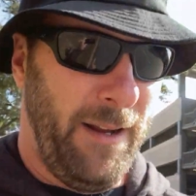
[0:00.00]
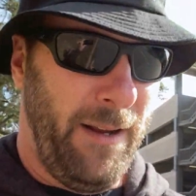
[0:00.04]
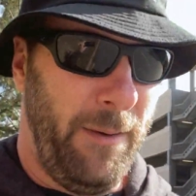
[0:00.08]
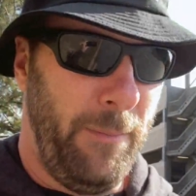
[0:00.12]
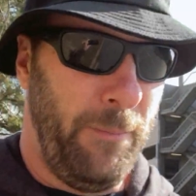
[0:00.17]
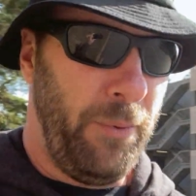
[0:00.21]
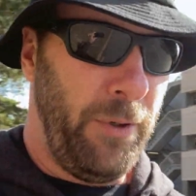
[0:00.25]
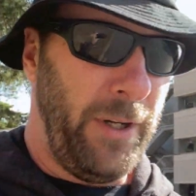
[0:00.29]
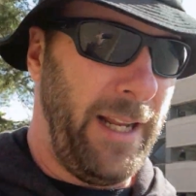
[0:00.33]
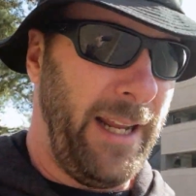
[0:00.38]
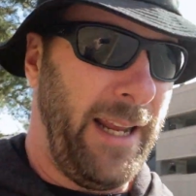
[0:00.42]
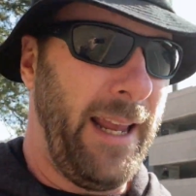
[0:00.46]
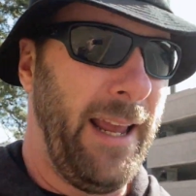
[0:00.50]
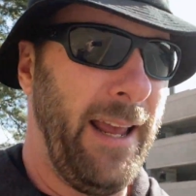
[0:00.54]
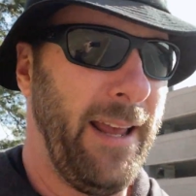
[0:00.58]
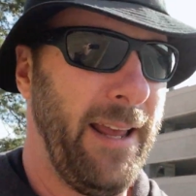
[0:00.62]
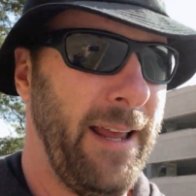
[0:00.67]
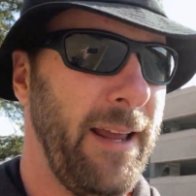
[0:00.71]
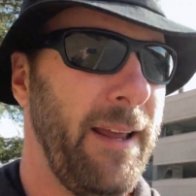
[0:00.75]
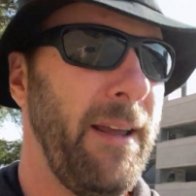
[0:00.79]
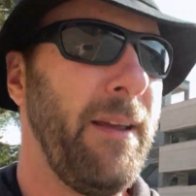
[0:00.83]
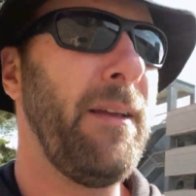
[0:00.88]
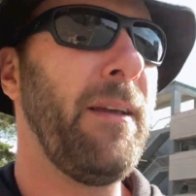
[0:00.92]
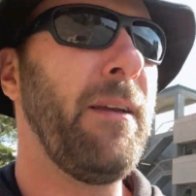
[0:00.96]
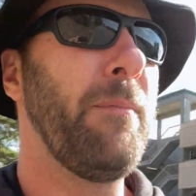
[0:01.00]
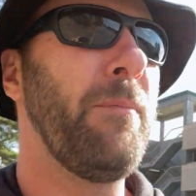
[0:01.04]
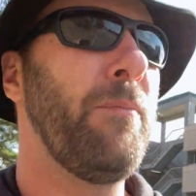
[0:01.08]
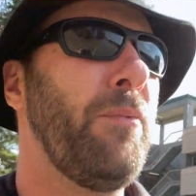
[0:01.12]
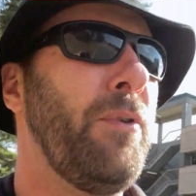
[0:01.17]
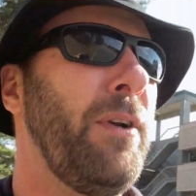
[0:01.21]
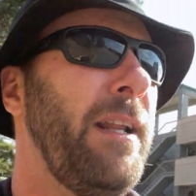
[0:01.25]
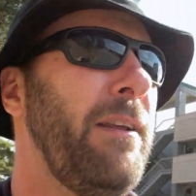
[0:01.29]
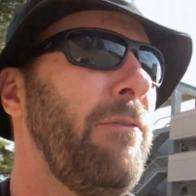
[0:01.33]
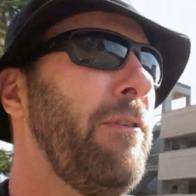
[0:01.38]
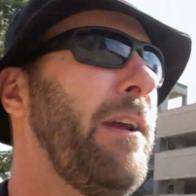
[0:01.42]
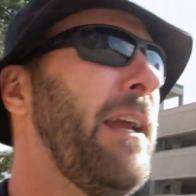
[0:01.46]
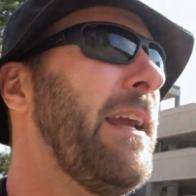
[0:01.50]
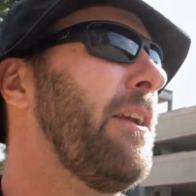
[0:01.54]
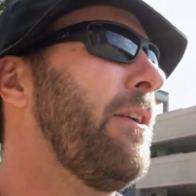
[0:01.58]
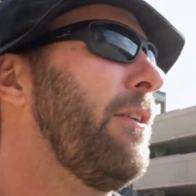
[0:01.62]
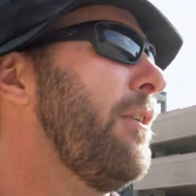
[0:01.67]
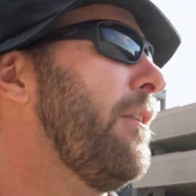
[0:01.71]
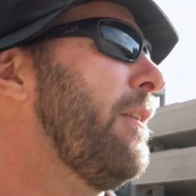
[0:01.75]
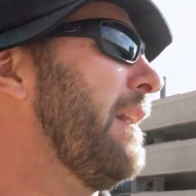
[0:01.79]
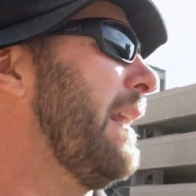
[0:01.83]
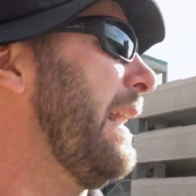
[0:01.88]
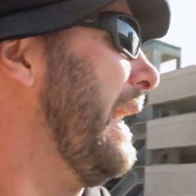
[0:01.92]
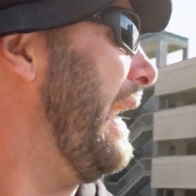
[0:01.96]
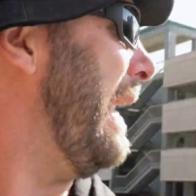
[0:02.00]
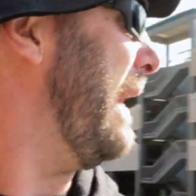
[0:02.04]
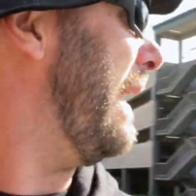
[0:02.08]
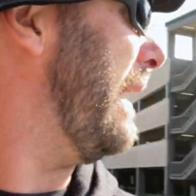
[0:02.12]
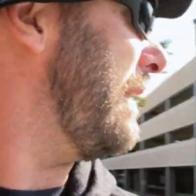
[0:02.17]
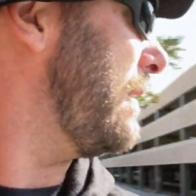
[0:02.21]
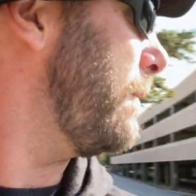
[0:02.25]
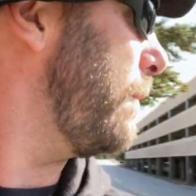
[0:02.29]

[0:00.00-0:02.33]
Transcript: pretty regularly, and it's